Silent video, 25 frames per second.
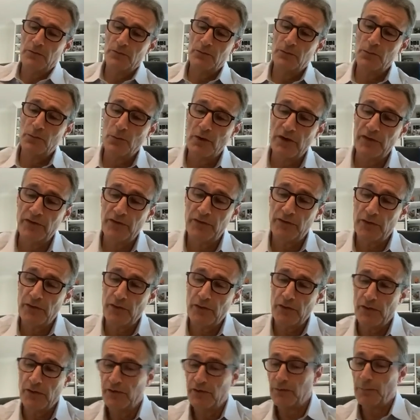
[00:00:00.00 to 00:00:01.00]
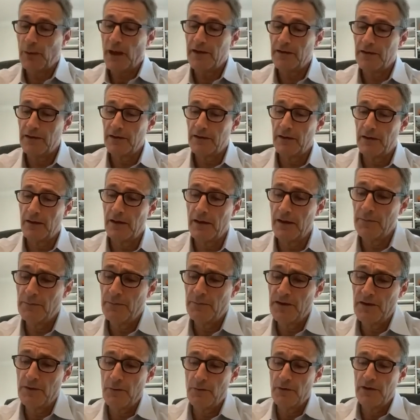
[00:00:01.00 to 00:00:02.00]
US SPAC
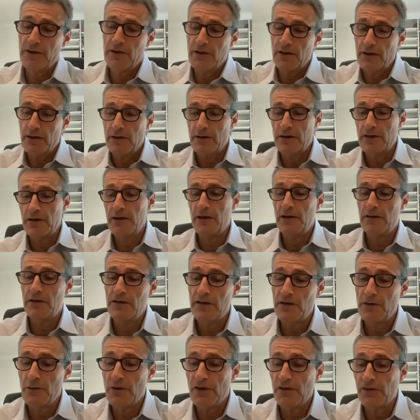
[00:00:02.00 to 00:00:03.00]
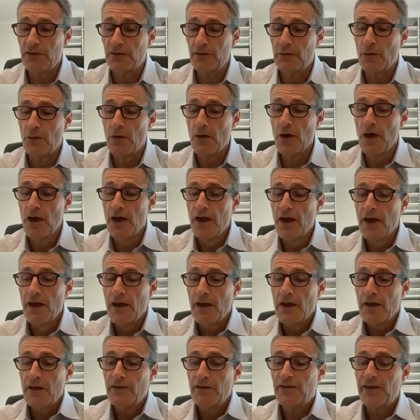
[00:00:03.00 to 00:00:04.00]
IPO in the US. So
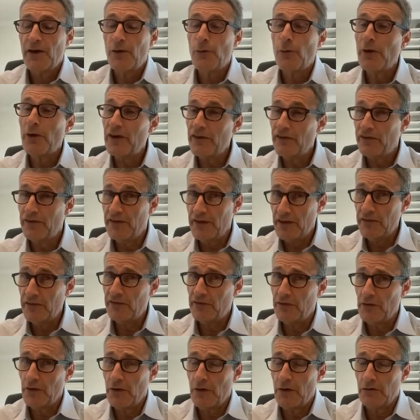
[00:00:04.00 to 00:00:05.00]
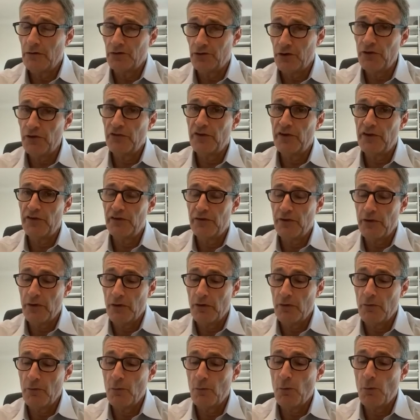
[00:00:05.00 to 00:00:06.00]
they raised just this year,
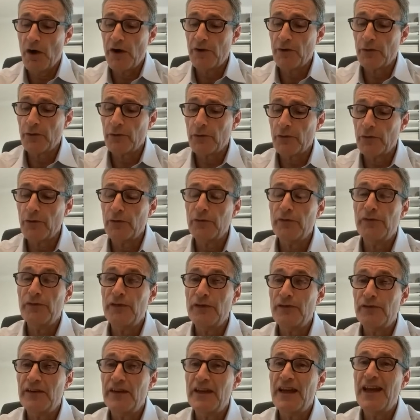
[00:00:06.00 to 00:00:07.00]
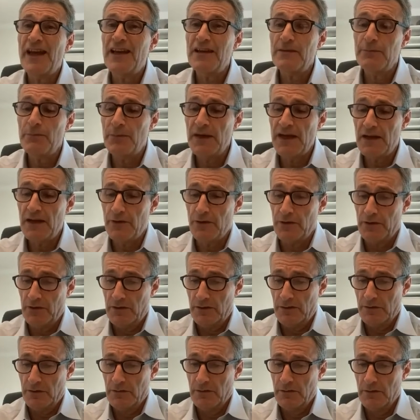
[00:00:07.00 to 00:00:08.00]
158 billion.
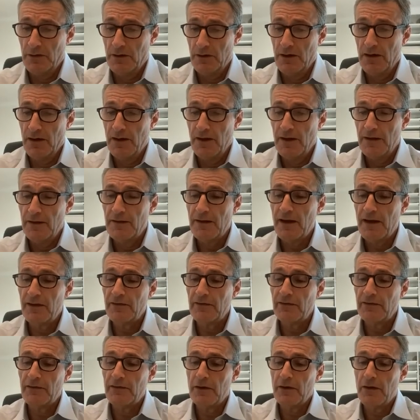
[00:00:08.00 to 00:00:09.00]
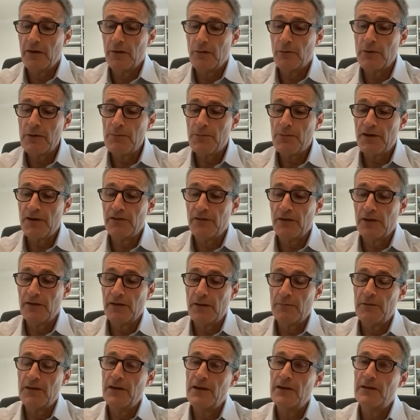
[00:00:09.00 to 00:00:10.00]
That's
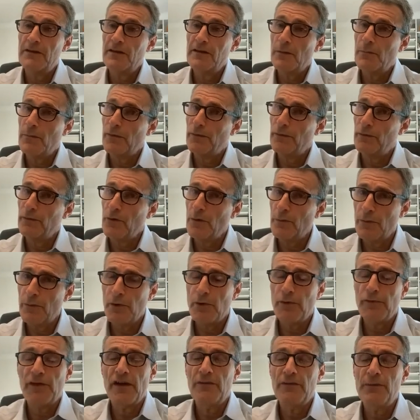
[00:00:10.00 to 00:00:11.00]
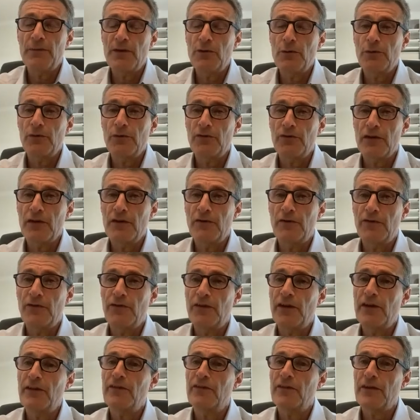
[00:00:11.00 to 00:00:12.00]
represent, I mean, in terms of number of IPOs,
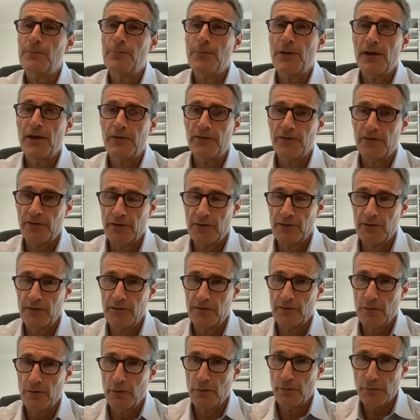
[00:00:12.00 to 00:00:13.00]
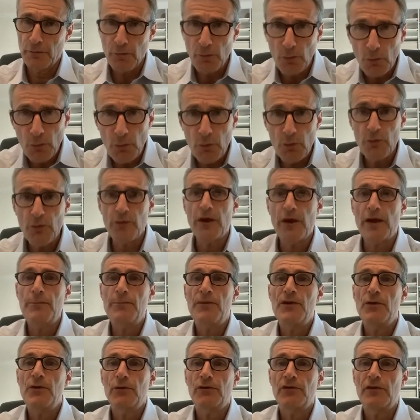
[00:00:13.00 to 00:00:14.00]
it's 60% of all the
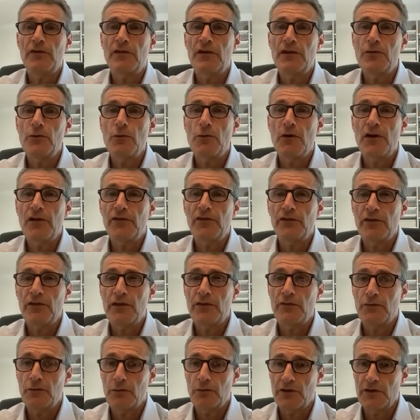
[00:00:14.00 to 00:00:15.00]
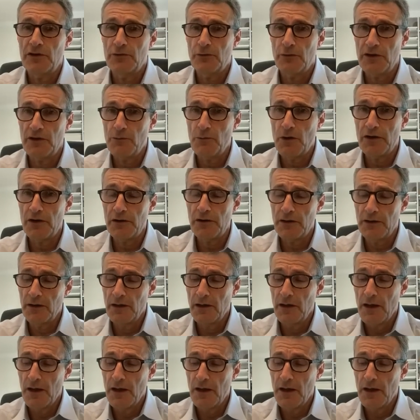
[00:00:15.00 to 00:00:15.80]
IPOs in the US in 2021.